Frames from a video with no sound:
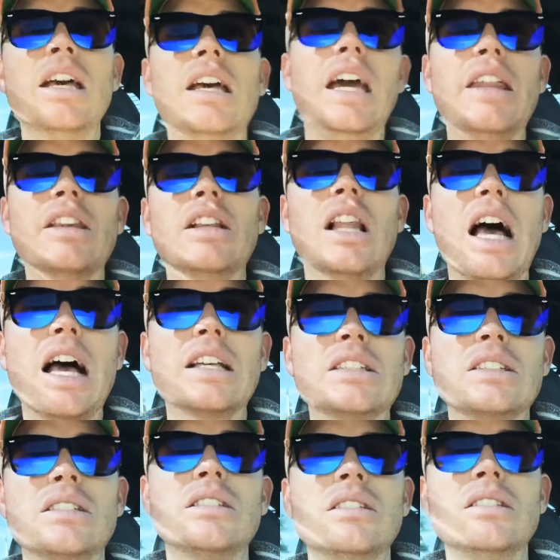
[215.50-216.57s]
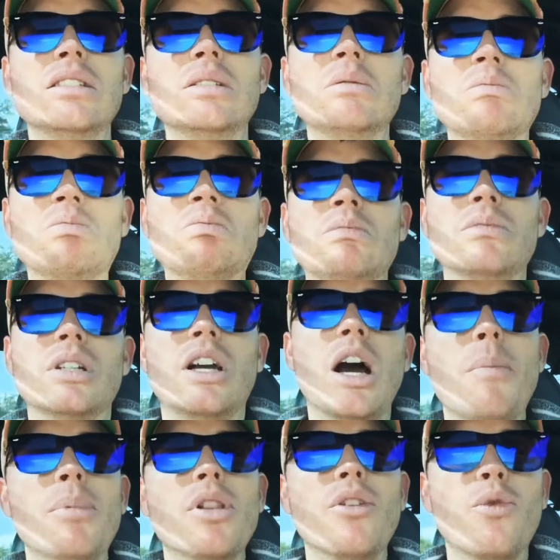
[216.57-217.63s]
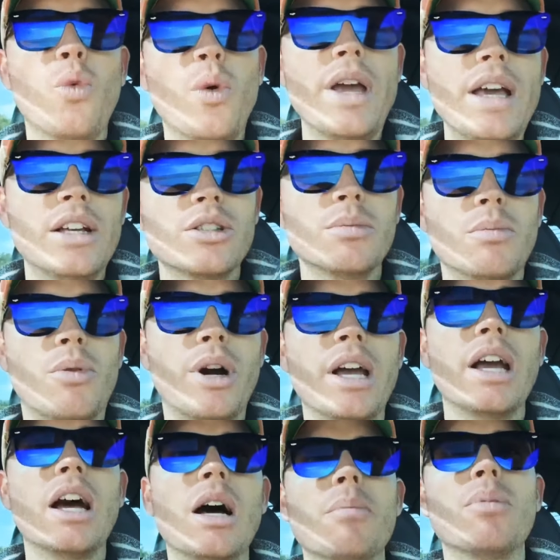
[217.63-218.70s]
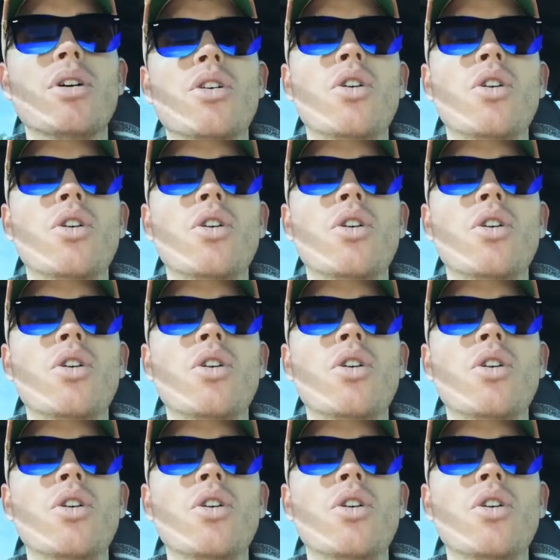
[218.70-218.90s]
in the last couple of weeks, bring up